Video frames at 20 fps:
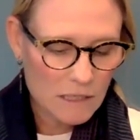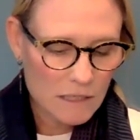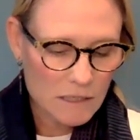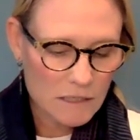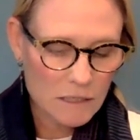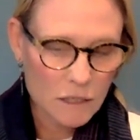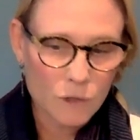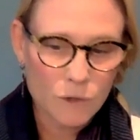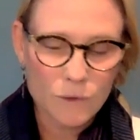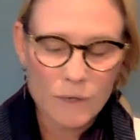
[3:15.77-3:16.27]

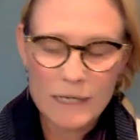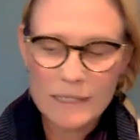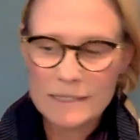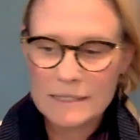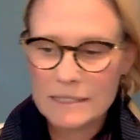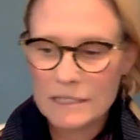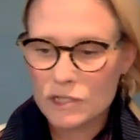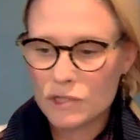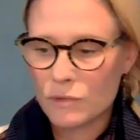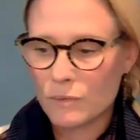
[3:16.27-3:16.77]
So a
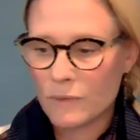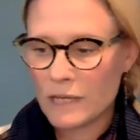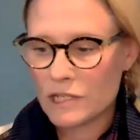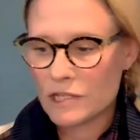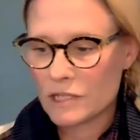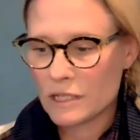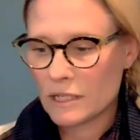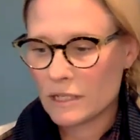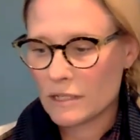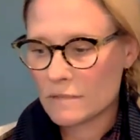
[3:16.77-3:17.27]

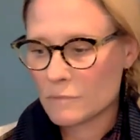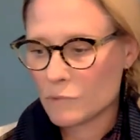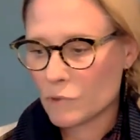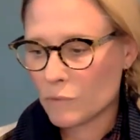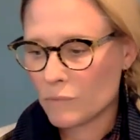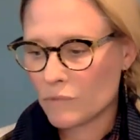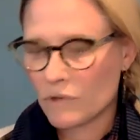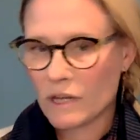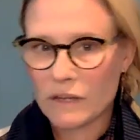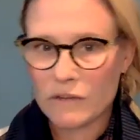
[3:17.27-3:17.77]
situation is more
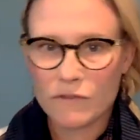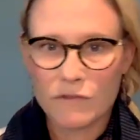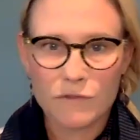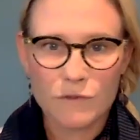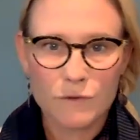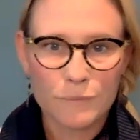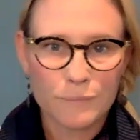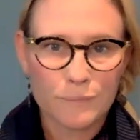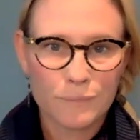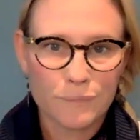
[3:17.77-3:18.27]
brief,